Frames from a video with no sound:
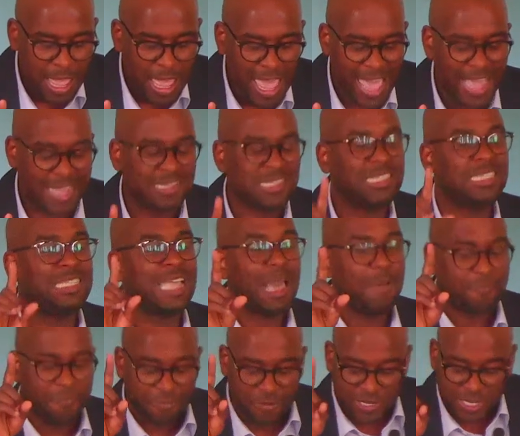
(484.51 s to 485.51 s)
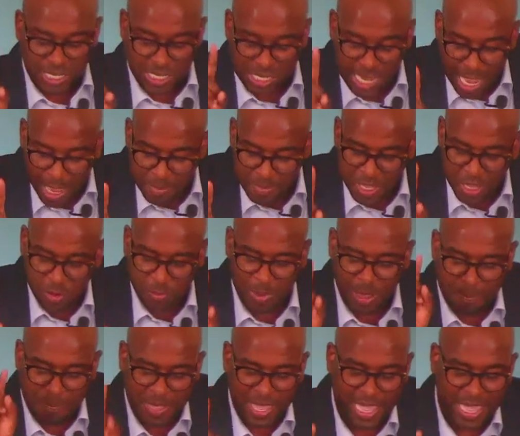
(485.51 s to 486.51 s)
except for some
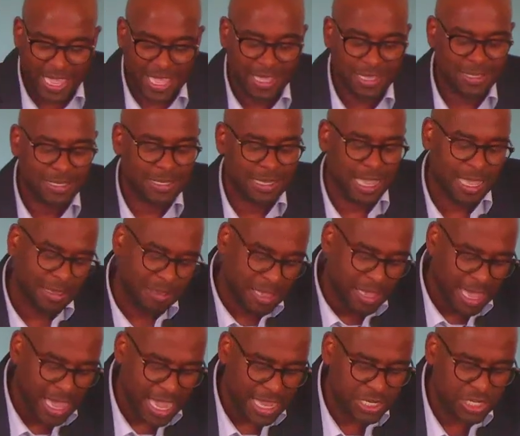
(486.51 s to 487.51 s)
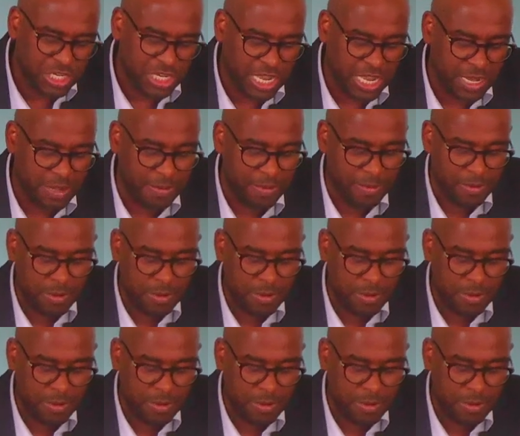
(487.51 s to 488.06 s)
human beings and jinn.